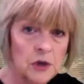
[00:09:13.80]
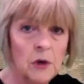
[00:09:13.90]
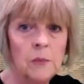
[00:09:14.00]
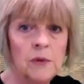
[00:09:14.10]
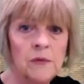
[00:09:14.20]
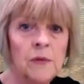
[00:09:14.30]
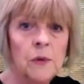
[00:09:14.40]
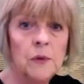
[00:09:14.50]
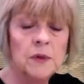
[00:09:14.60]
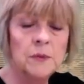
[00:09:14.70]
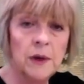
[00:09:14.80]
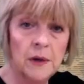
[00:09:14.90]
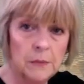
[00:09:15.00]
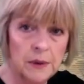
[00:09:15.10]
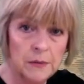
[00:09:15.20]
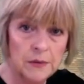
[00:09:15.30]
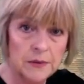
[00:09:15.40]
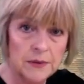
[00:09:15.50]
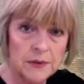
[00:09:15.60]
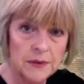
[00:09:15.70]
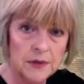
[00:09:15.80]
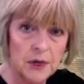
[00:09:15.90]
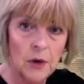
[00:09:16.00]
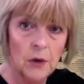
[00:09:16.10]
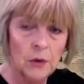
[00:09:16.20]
Do not be fooled by appearances.